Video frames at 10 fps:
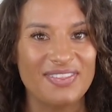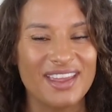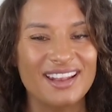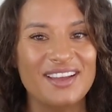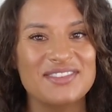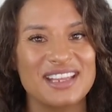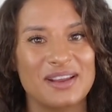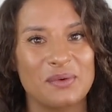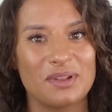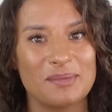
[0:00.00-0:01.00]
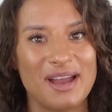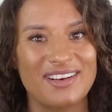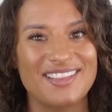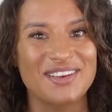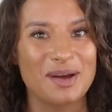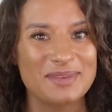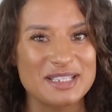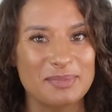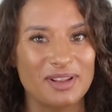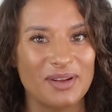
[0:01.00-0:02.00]
I'd love to hear about it in the
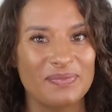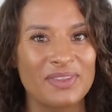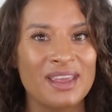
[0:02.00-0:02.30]
comments below.